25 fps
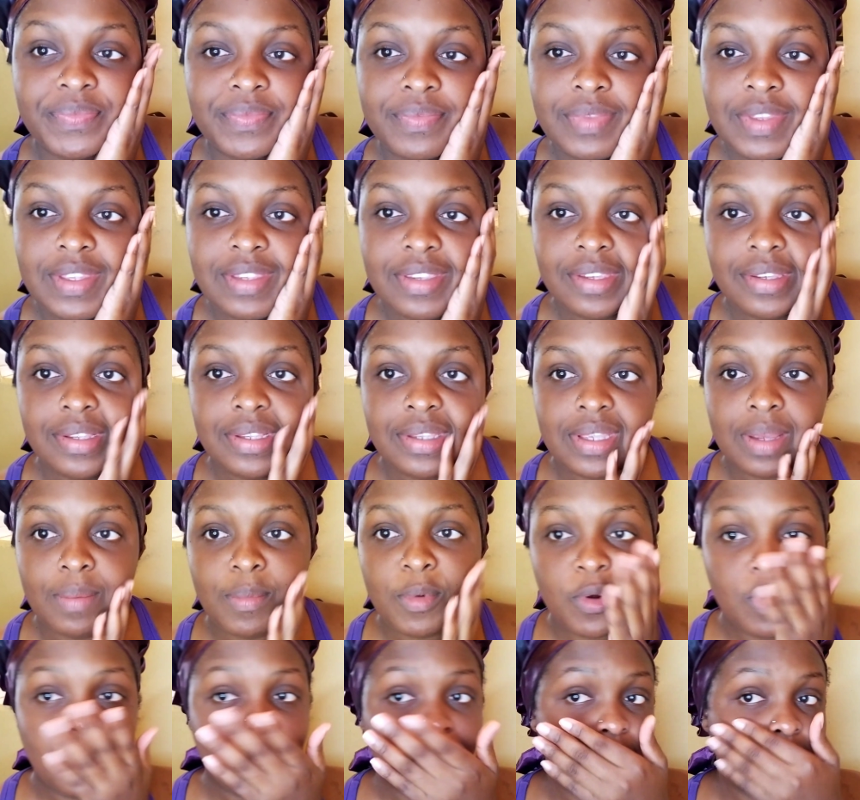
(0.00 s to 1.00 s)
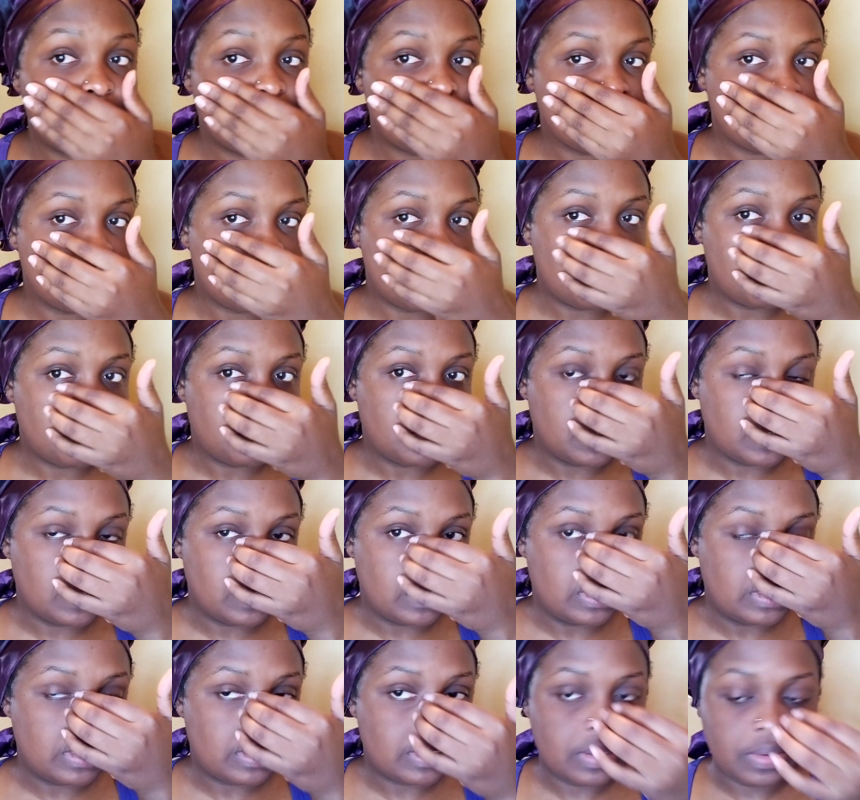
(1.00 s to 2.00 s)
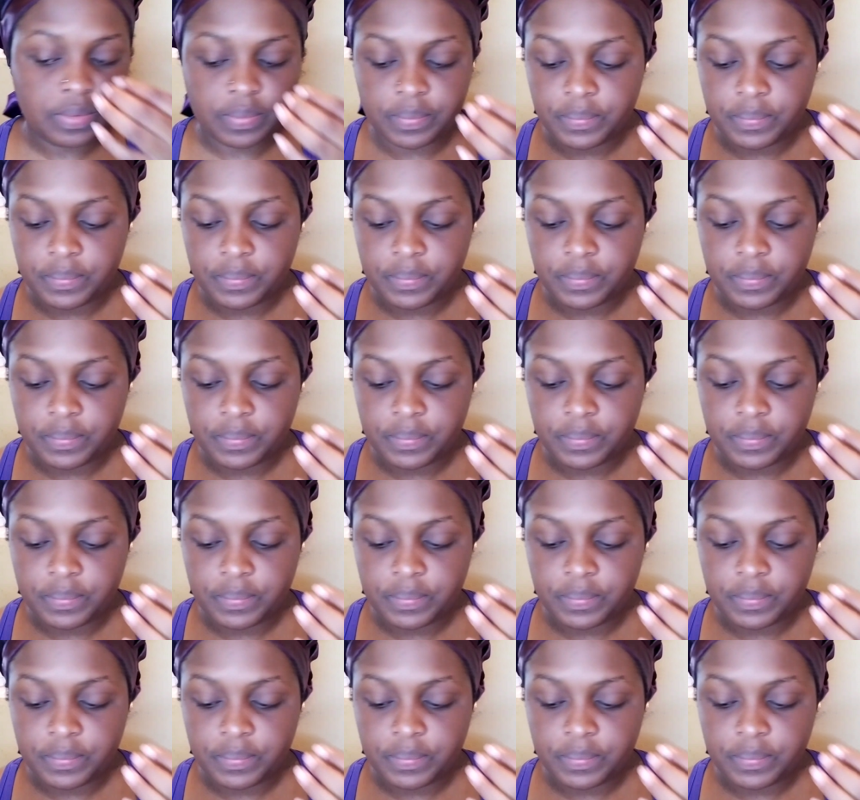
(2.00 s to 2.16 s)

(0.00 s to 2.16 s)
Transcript: There's some whole lot of difference.